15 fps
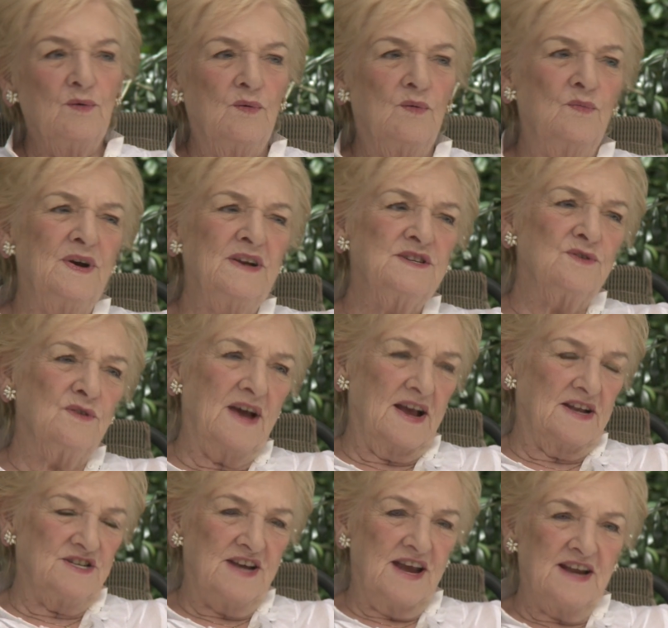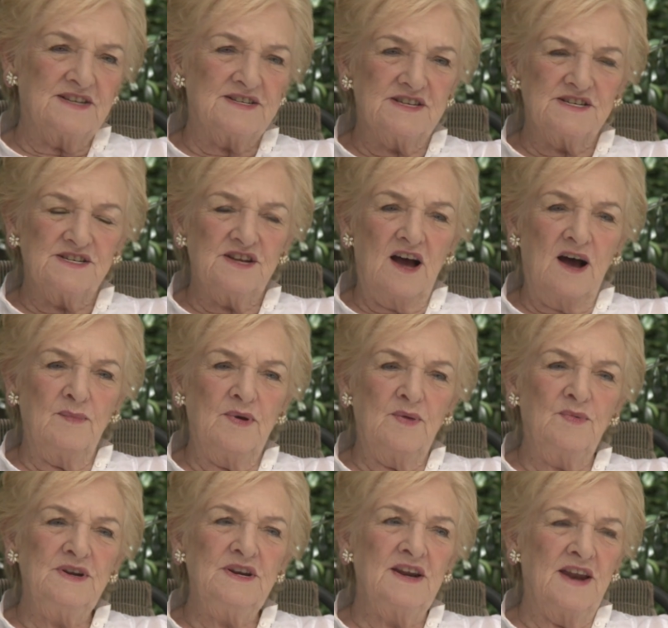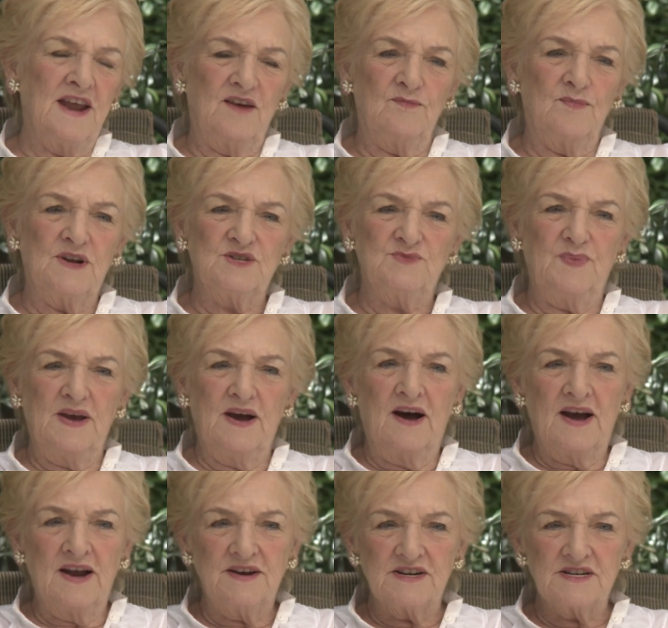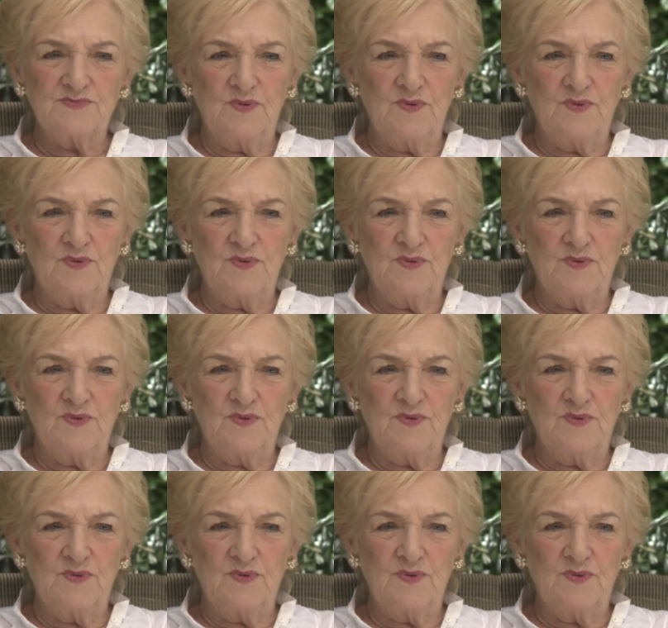We took our chances. We didn't have much behind us,